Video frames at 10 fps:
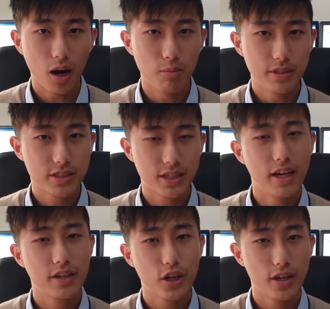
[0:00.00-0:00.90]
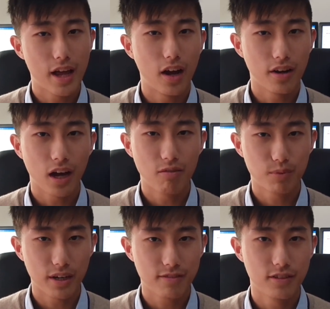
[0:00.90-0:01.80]
Instead, go down, have
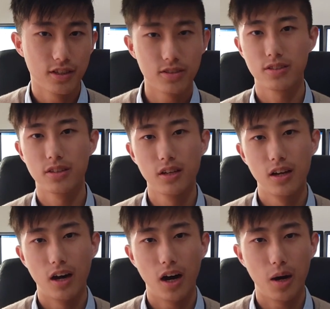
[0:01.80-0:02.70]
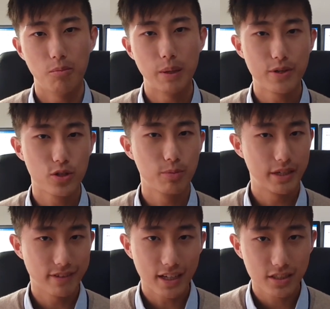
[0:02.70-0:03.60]
breakfast, maybe do a bit
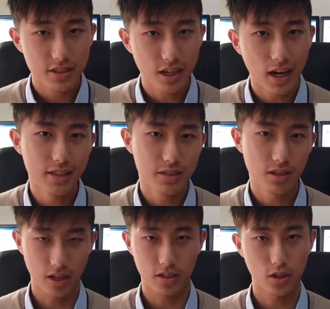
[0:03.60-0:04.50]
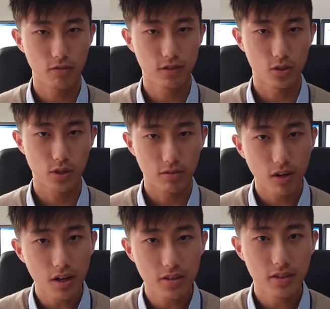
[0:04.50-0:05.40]
of exercise, like go for a quick
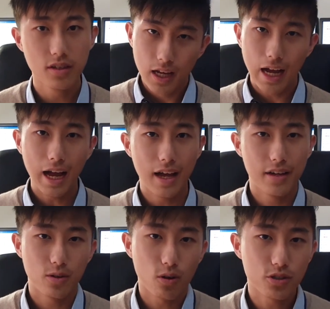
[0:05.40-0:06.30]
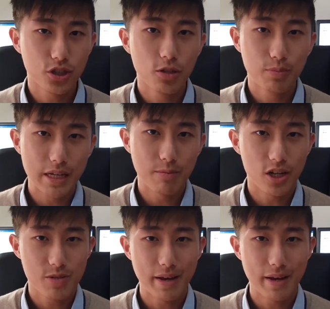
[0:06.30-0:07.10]
run. And also pretty much